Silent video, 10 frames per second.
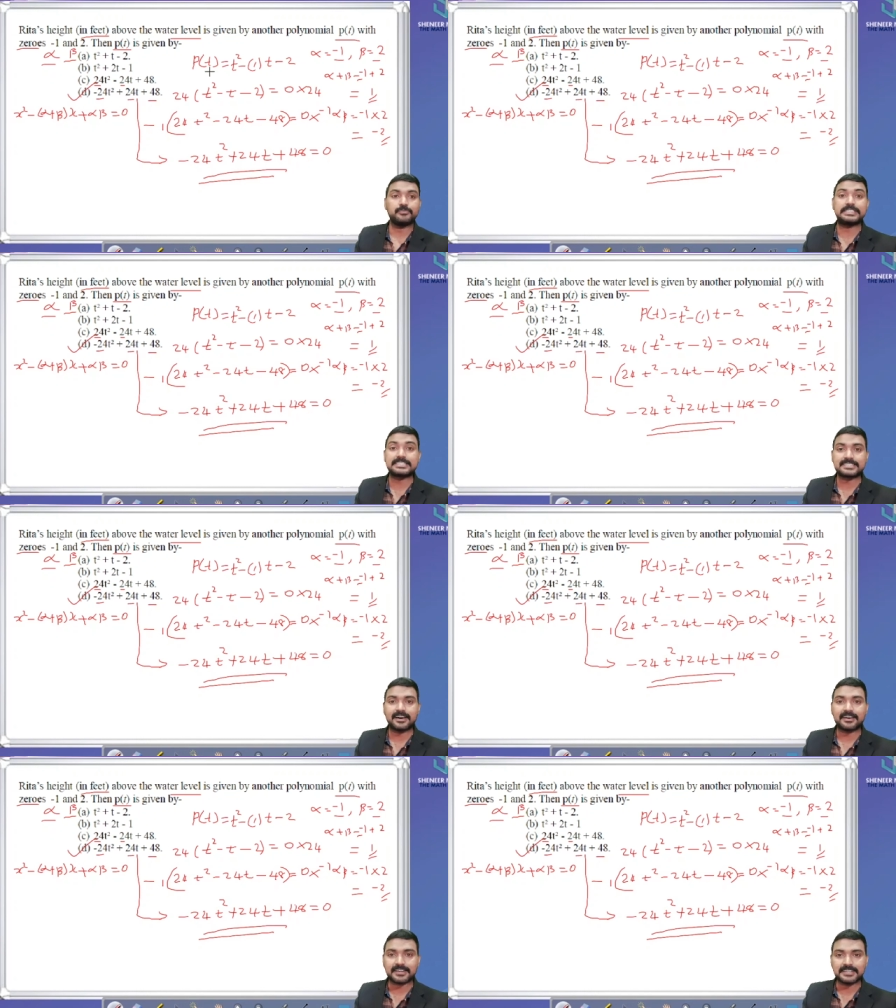which is
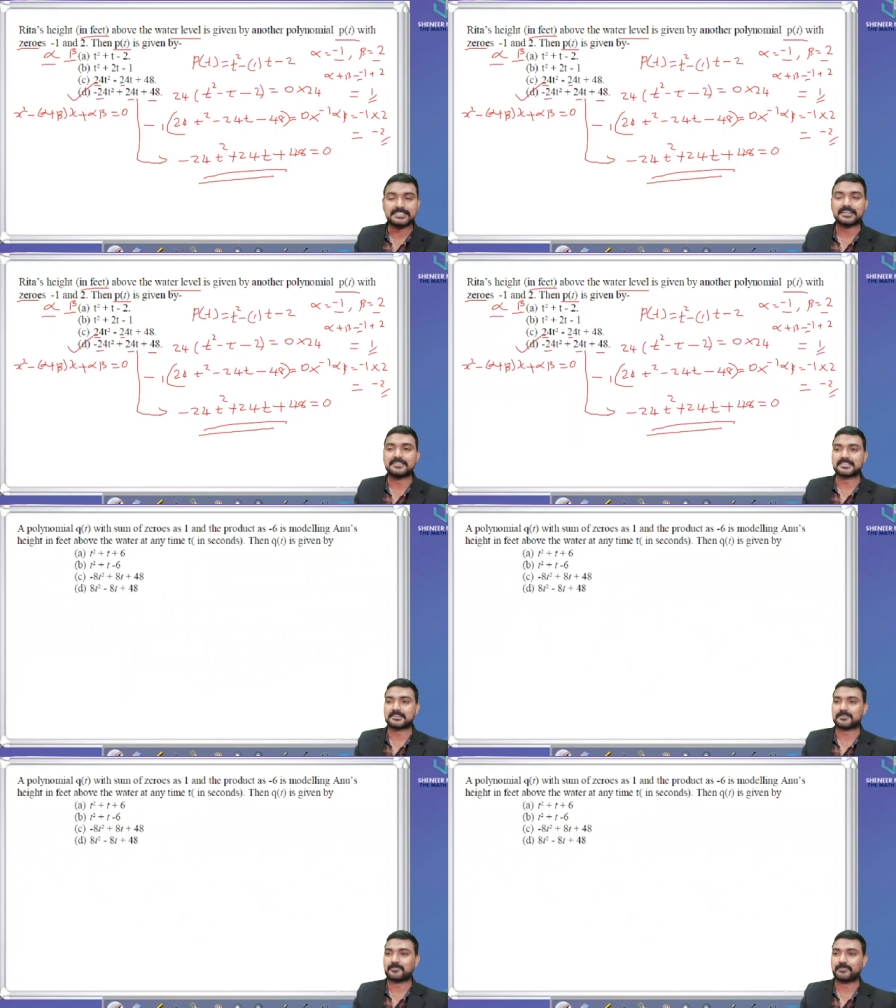the right answer.
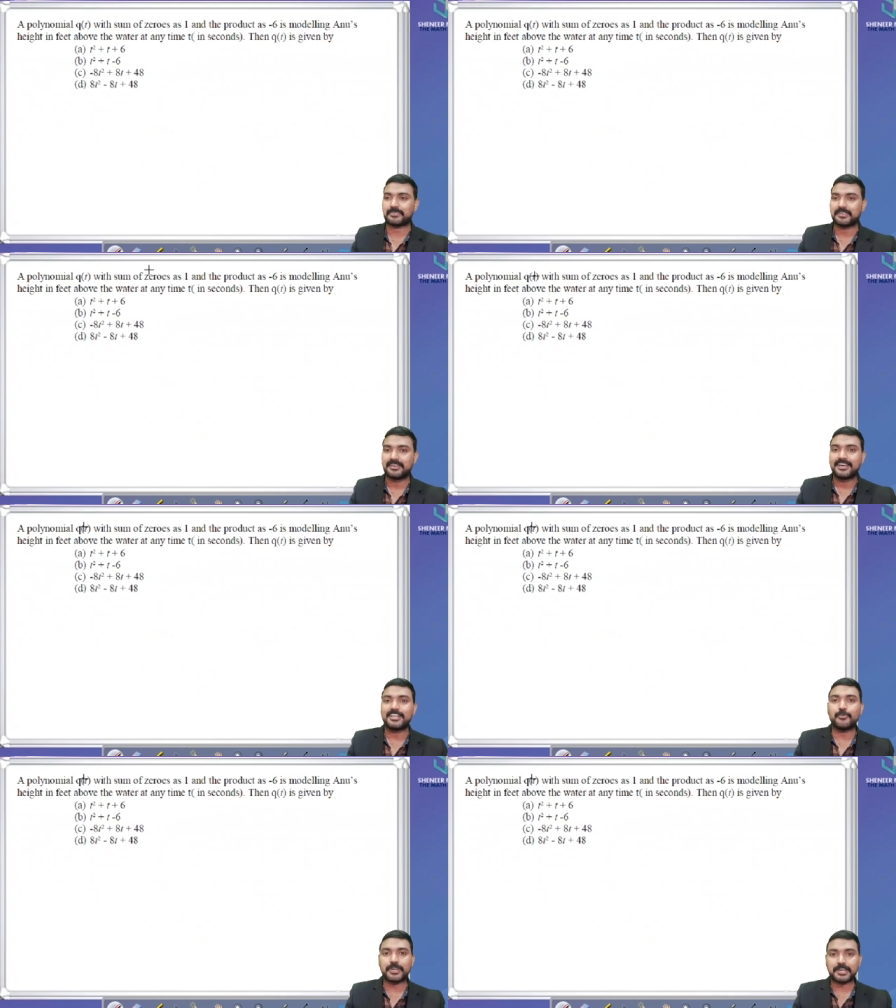
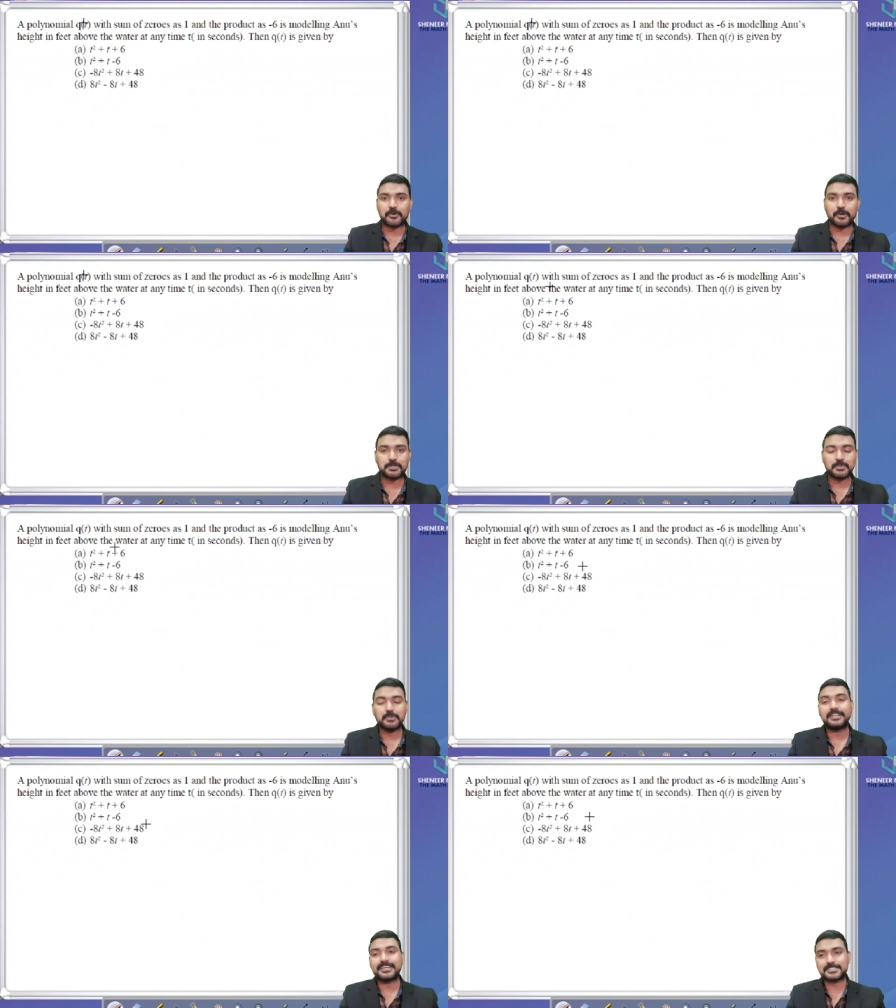Now we can go to
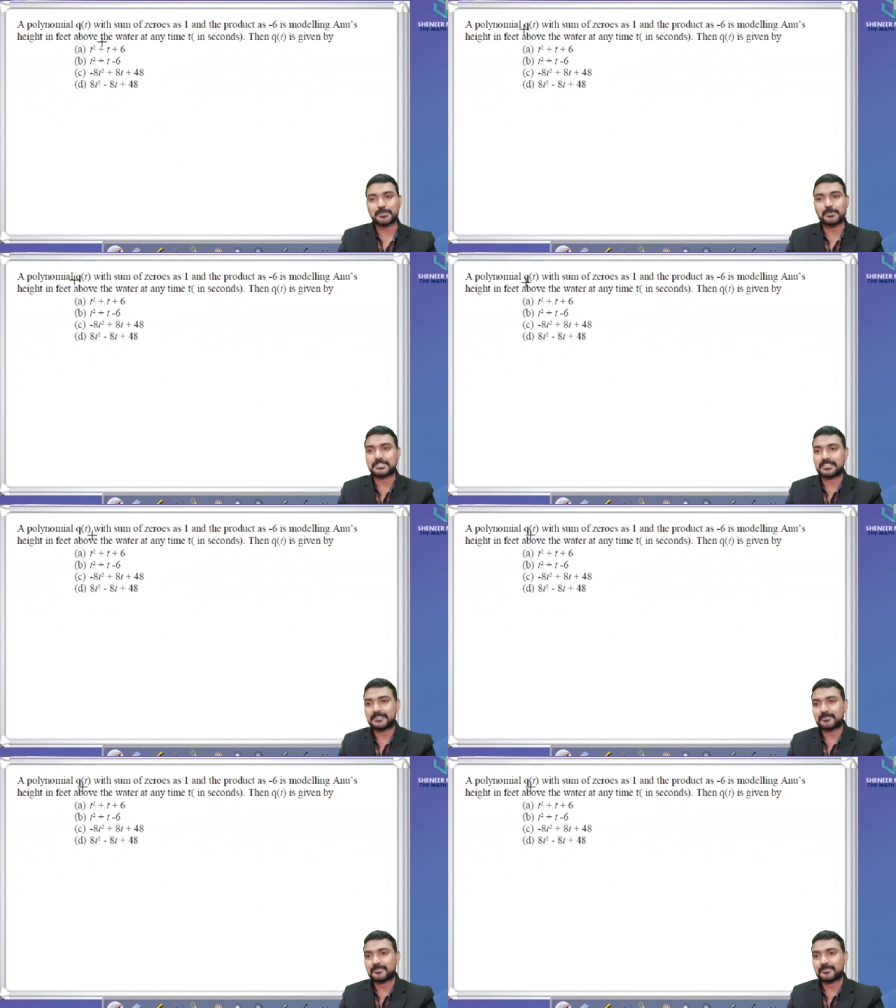next question.